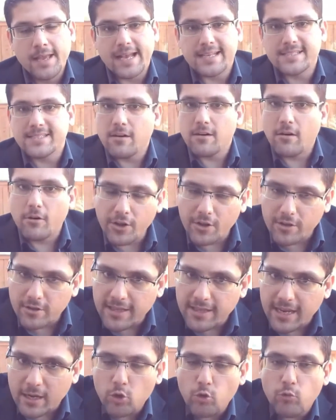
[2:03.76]
as an
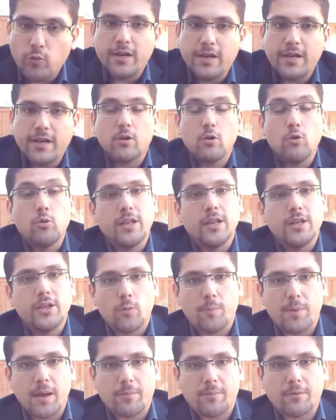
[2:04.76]
article that you will include in
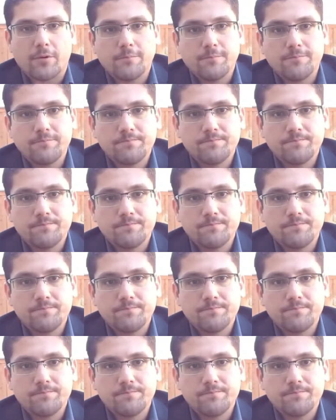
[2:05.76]
your paper.